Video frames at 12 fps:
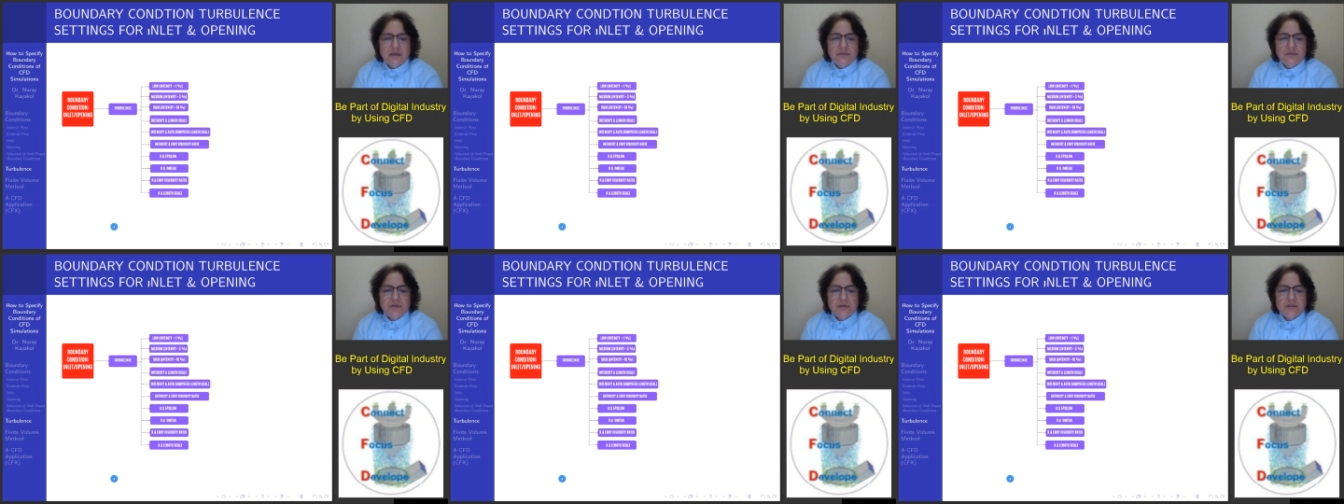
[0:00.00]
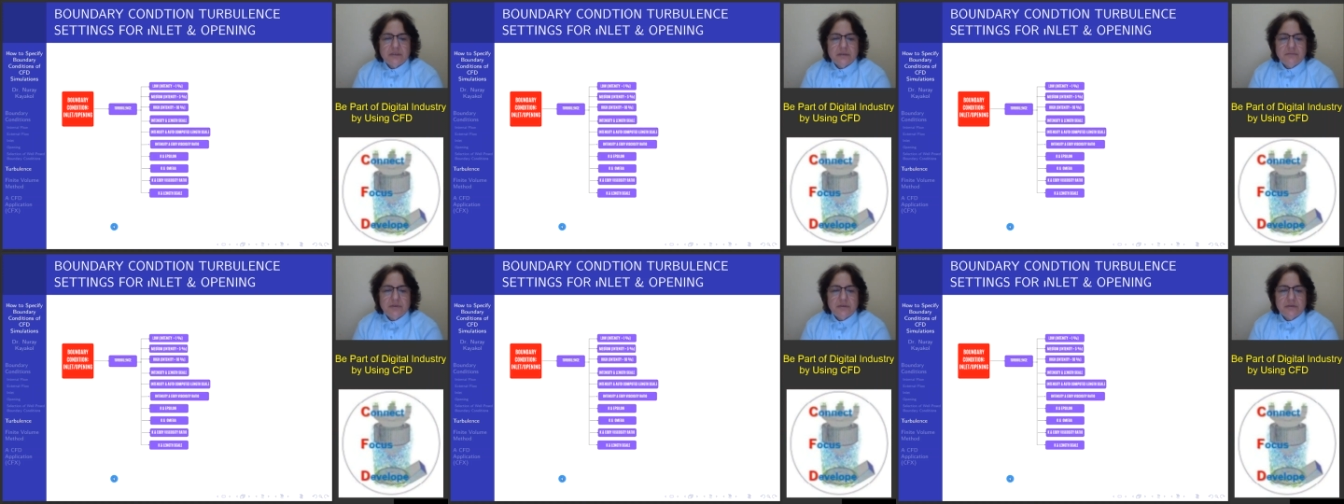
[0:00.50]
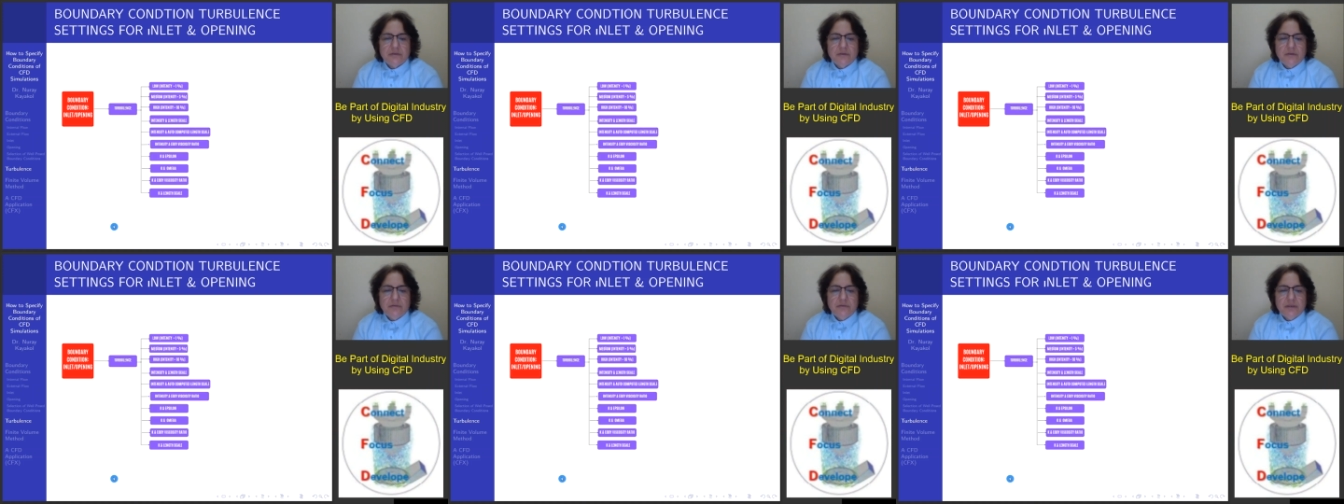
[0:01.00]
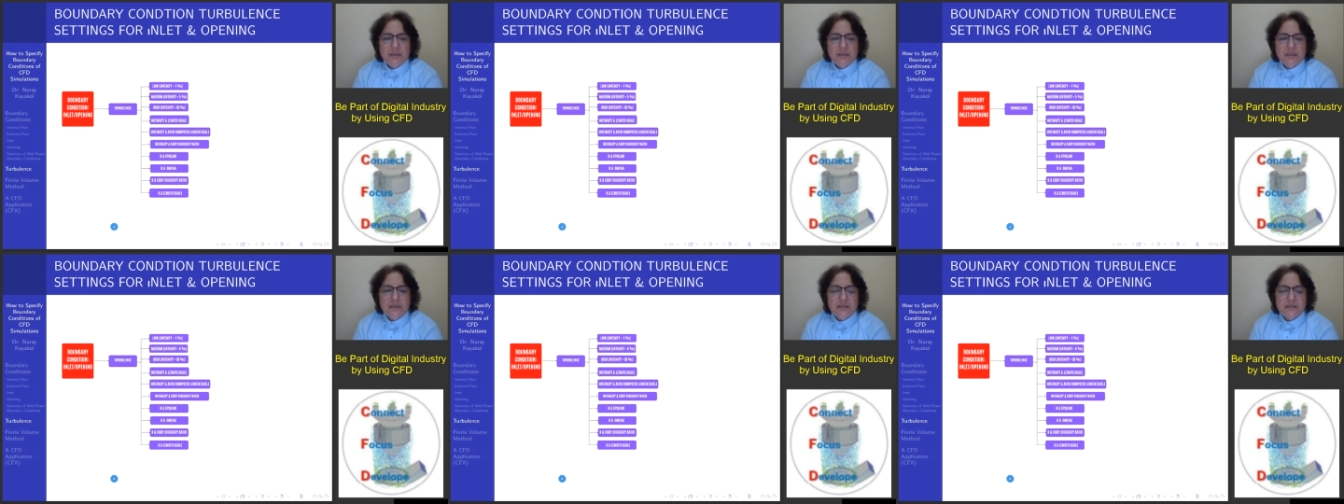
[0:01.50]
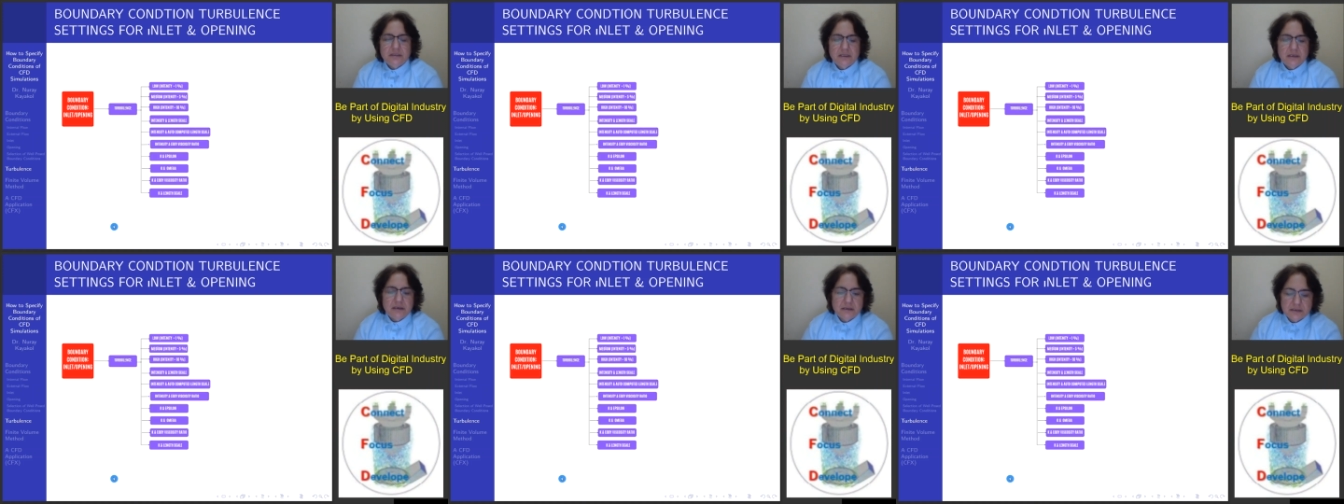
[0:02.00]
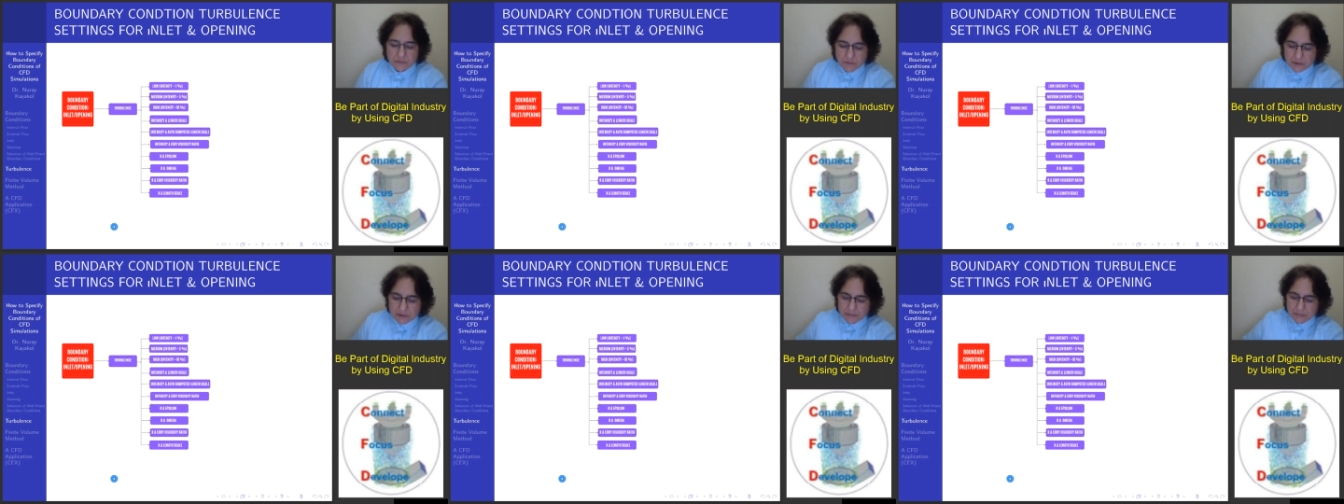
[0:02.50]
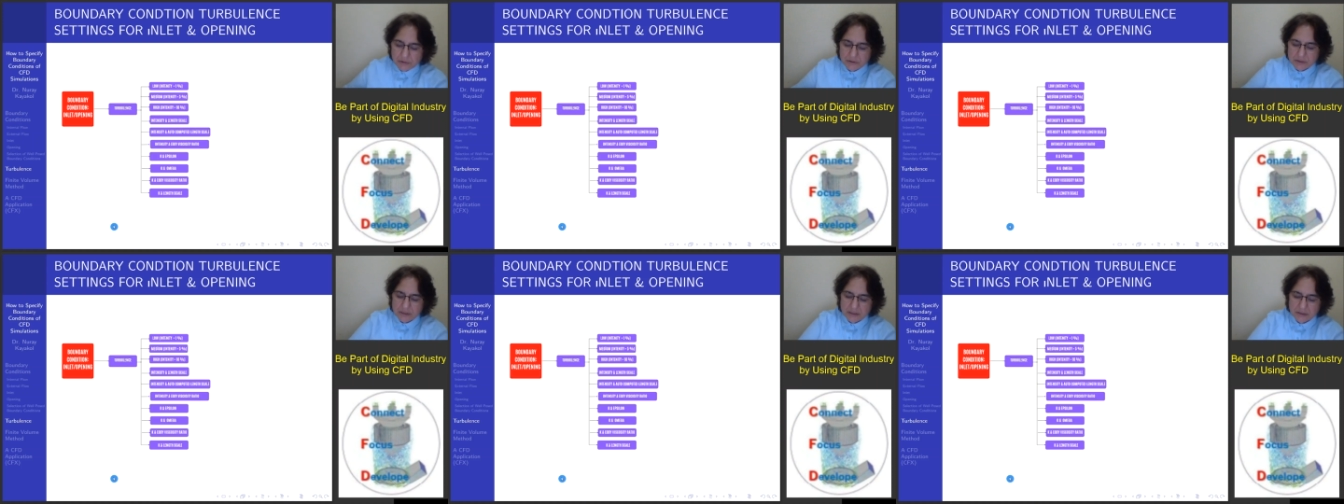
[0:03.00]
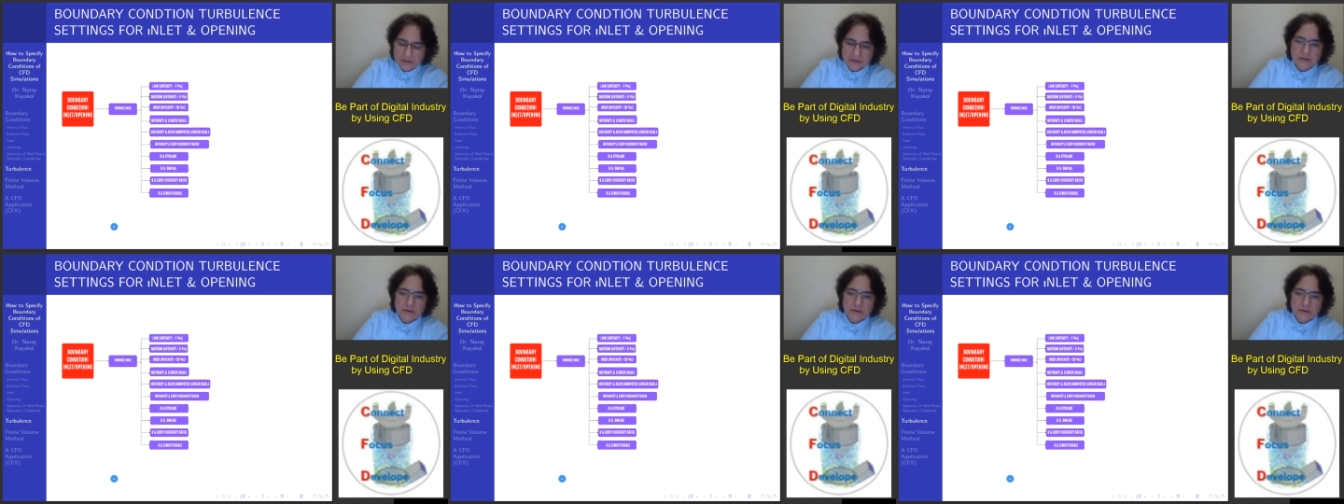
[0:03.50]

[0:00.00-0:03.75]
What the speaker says: For example, low intensity as 1%,